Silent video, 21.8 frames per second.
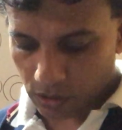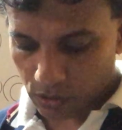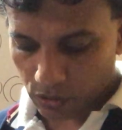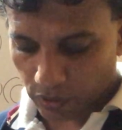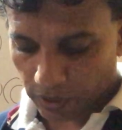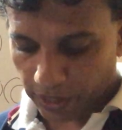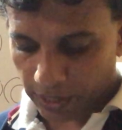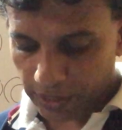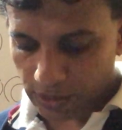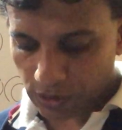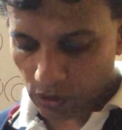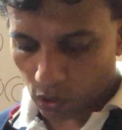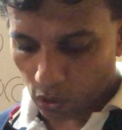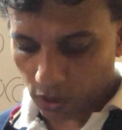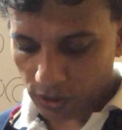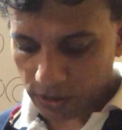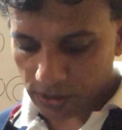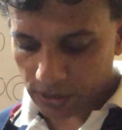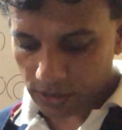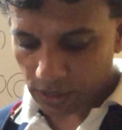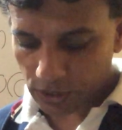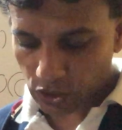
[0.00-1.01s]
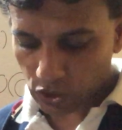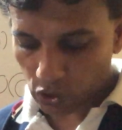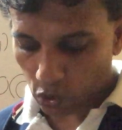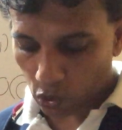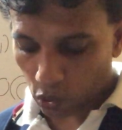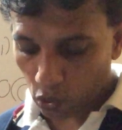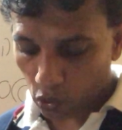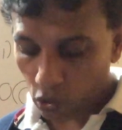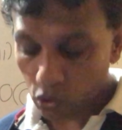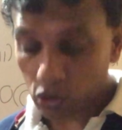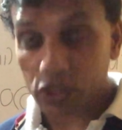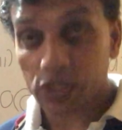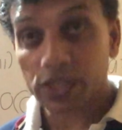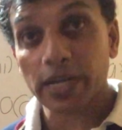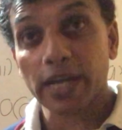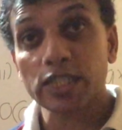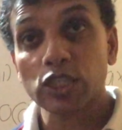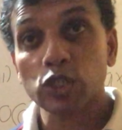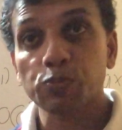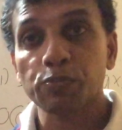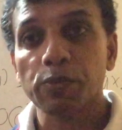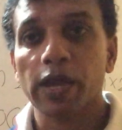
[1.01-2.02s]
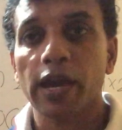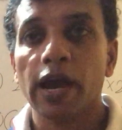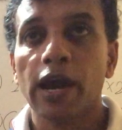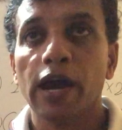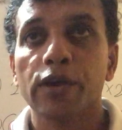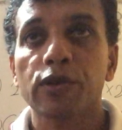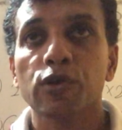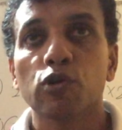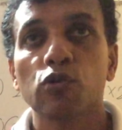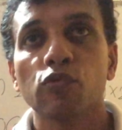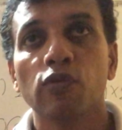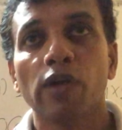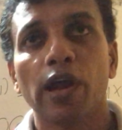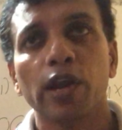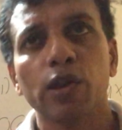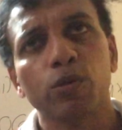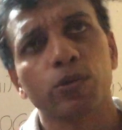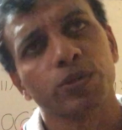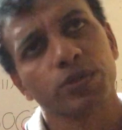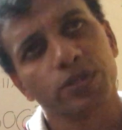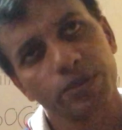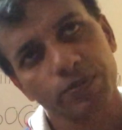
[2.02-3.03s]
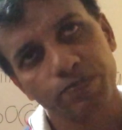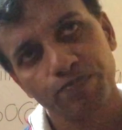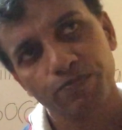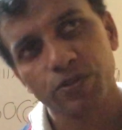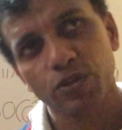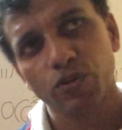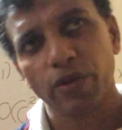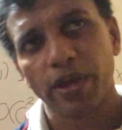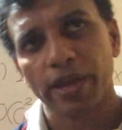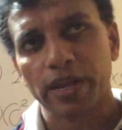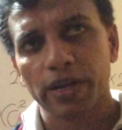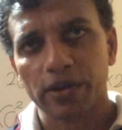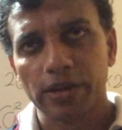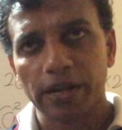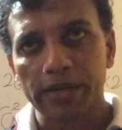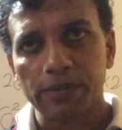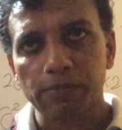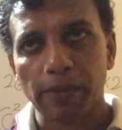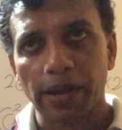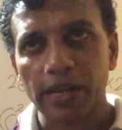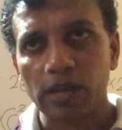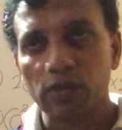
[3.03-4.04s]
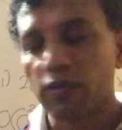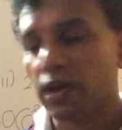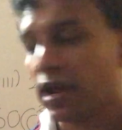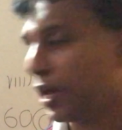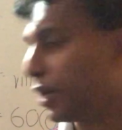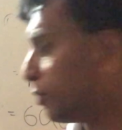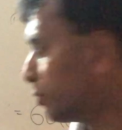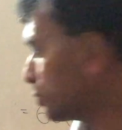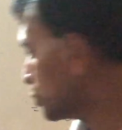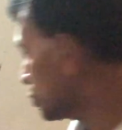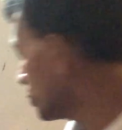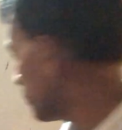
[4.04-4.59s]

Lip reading: Write all such pair of values. You can write many values.